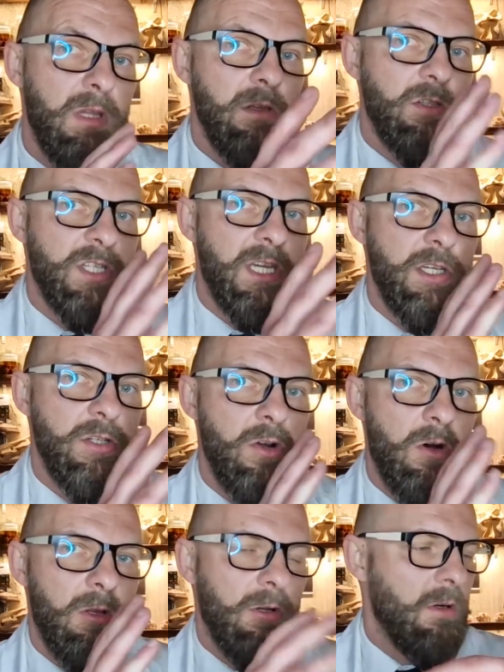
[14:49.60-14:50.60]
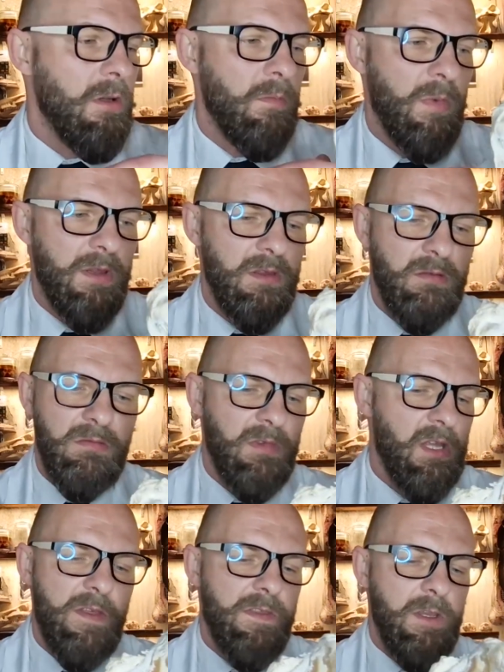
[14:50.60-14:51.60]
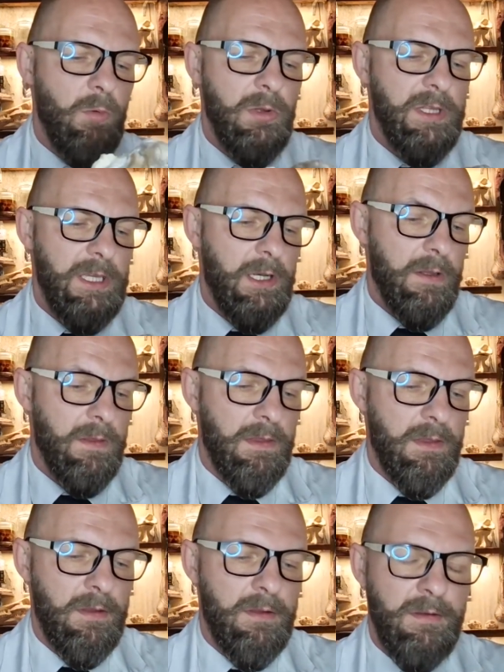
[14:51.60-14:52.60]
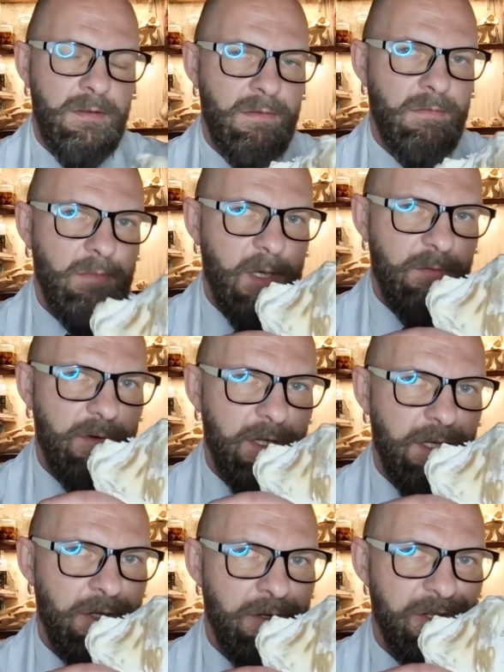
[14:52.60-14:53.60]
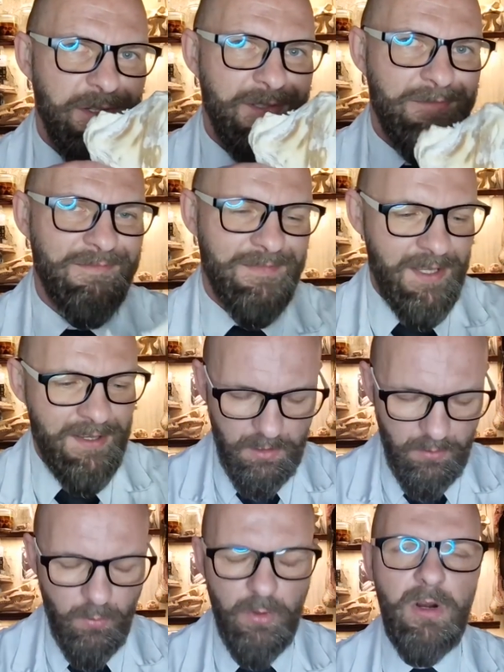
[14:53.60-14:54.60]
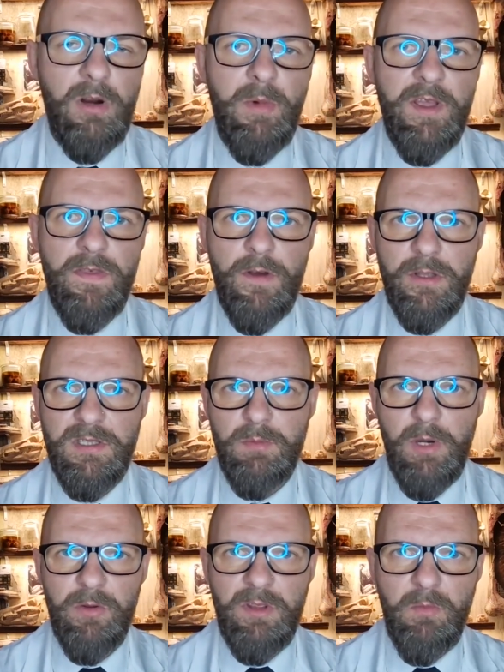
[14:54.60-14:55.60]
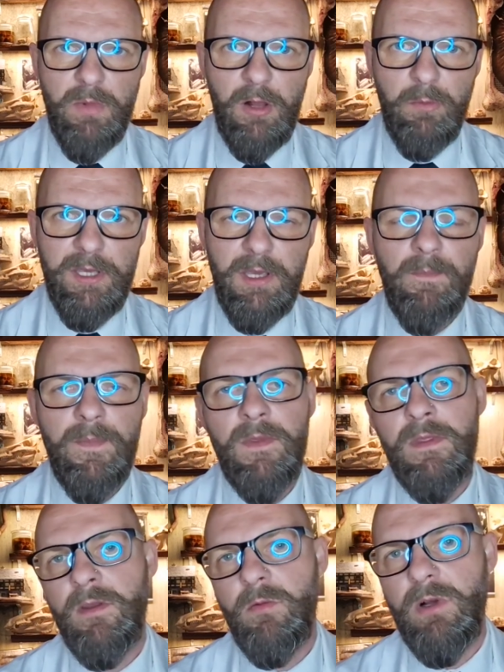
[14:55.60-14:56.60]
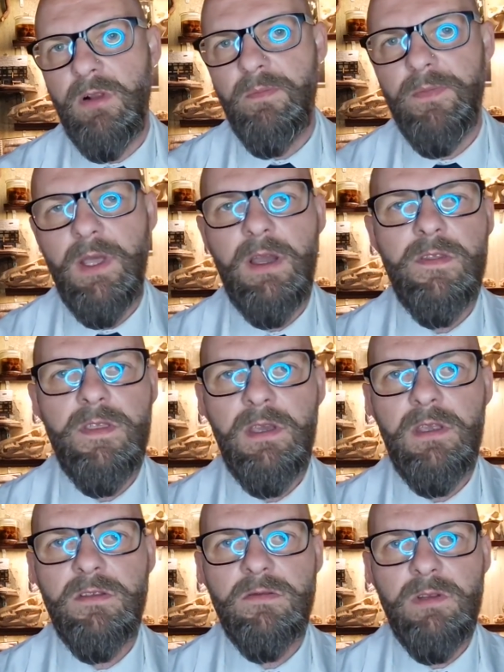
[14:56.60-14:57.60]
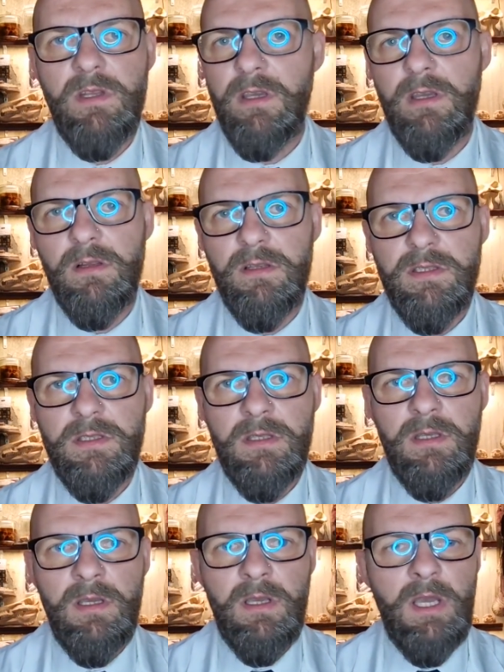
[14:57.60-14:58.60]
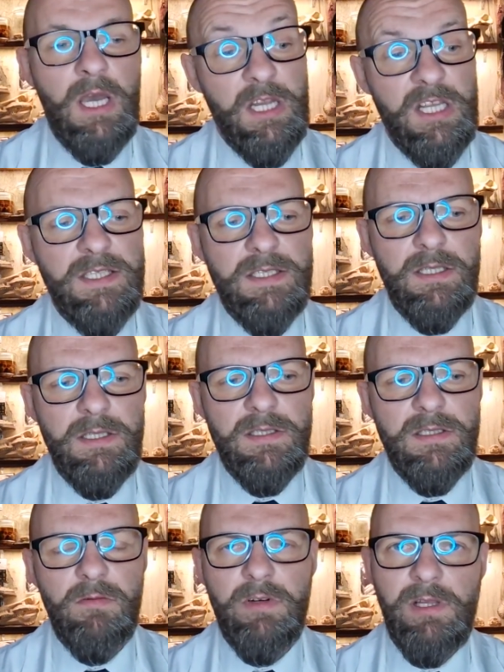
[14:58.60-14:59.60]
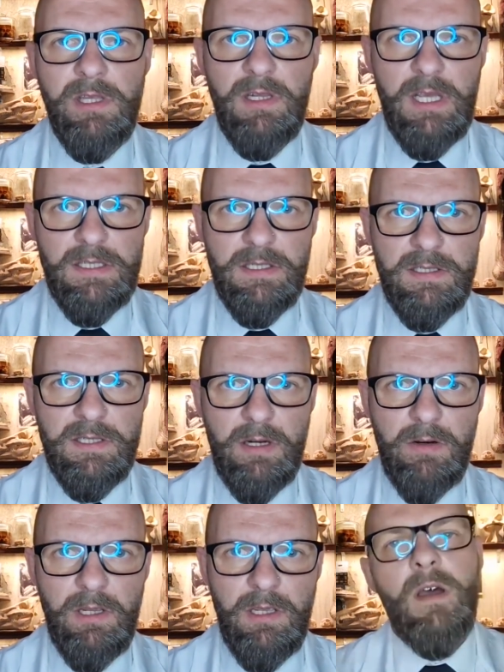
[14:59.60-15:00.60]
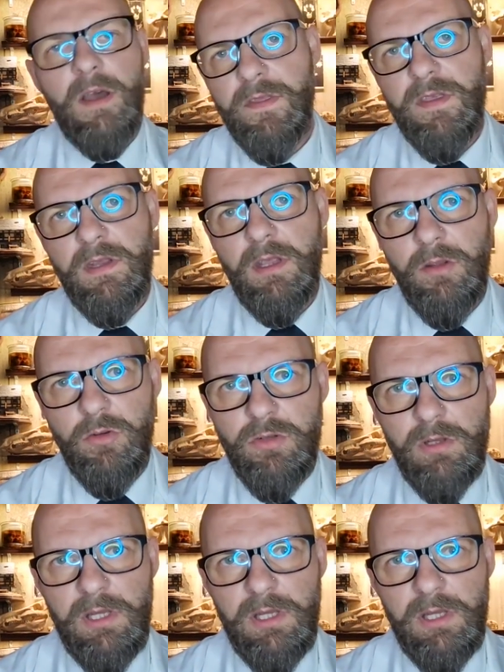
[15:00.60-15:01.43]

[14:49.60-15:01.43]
it'll change color, but nothing will eat it. I'm very curious. What are my thoughts about embalming? Well, I think it's ridiculous, unless it's really necessary. I think that you should